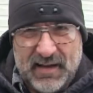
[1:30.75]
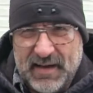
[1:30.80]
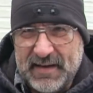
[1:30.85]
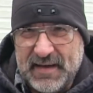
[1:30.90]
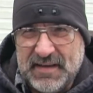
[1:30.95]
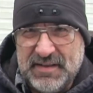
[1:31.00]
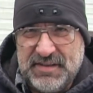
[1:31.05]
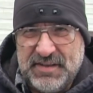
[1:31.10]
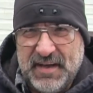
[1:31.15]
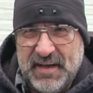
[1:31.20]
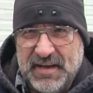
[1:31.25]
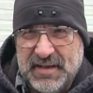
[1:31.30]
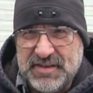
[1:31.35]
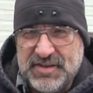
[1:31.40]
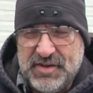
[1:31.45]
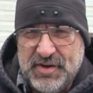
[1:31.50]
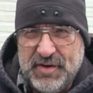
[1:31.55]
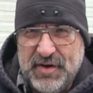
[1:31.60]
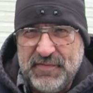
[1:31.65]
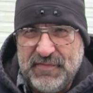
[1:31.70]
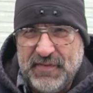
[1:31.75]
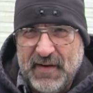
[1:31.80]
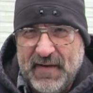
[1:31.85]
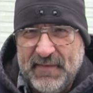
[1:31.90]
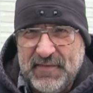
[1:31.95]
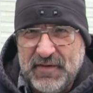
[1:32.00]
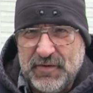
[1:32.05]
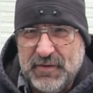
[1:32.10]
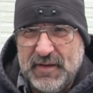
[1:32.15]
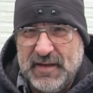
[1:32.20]
Like I said, it's
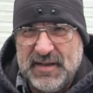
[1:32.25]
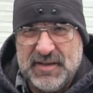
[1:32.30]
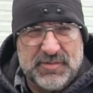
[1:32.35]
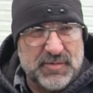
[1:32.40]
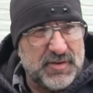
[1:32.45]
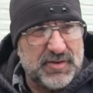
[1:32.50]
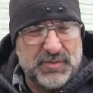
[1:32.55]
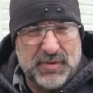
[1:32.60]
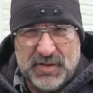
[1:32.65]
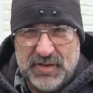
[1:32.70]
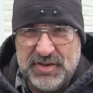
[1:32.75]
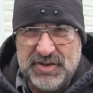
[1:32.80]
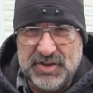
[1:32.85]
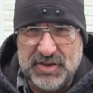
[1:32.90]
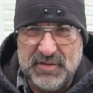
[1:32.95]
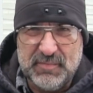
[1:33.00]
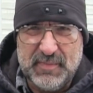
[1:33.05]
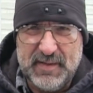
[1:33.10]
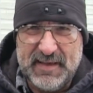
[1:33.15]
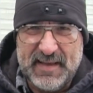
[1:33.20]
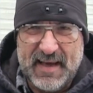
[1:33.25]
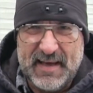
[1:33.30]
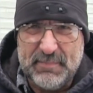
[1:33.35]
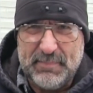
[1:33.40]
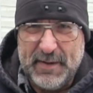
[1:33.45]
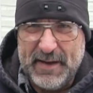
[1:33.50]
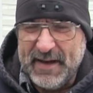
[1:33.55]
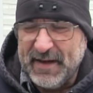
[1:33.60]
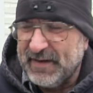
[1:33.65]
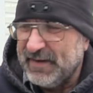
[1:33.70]
35 degrees, which really shouldn't be that
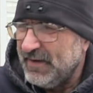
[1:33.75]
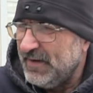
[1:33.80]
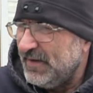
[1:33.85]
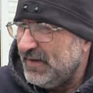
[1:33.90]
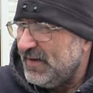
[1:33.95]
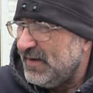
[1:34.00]
bad.